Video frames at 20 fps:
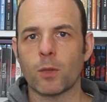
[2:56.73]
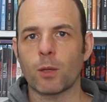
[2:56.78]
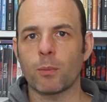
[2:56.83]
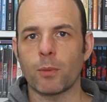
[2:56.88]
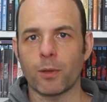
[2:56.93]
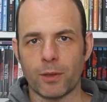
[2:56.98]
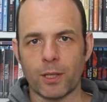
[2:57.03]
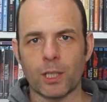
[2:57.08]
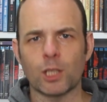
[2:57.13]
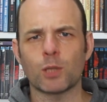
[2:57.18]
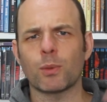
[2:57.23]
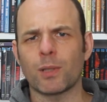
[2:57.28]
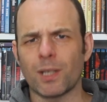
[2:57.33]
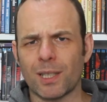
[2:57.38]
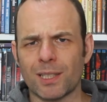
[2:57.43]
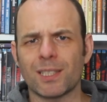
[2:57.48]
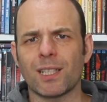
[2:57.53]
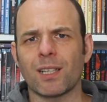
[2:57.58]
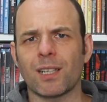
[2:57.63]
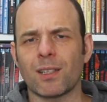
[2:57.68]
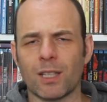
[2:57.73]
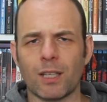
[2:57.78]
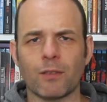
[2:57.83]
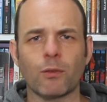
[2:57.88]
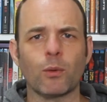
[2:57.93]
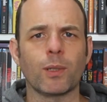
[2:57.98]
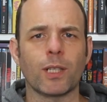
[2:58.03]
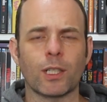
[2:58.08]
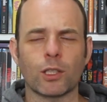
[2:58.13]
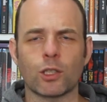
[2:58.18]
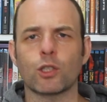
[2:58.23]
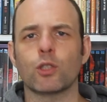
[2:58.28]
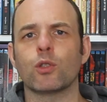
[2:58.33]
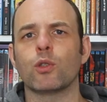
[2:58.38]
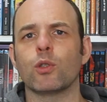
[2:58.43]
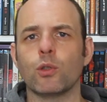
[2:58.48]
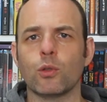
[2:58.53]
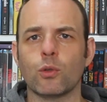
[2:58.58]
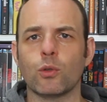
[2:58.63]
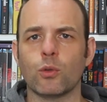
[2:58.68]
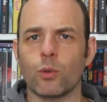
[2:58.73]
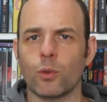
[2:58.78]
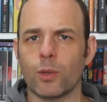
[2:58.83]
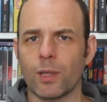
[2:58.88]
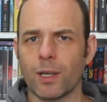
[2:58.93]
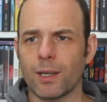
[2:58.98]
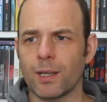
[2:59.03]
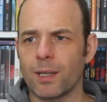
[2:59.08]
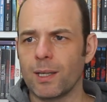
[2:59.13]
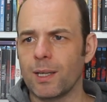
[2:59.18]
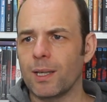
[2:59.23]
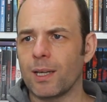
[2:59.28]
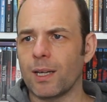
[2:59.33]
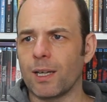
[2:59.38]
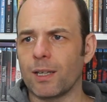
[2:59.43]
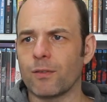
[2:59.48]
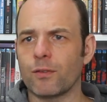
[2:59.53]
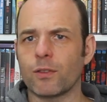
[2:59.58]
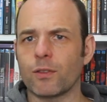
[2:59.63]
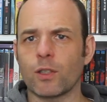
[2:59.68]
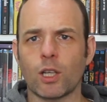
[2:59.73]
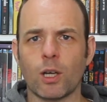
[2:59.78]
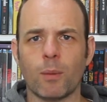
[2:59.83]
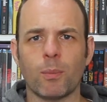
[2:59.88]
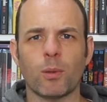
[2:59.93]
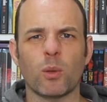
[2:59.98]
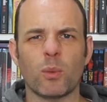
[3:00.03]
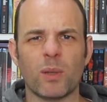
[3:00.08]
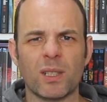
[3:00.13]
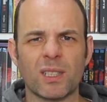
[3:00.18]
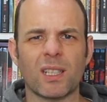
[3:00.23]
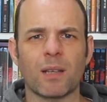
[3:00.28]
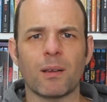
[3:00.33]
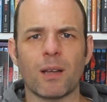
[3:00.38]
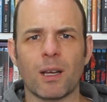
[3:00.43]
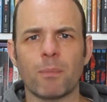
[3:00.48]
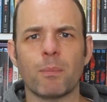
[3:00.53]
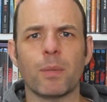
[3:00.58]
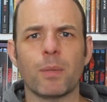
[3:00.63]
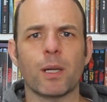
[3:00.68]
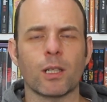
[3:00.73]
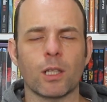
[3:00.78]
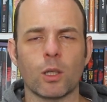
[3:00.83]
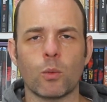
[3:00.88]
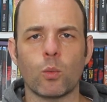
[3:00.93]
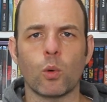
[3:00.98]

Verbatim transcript: But things were at a certain level where I just couldn't do that, and for a couple of weeks I, I barely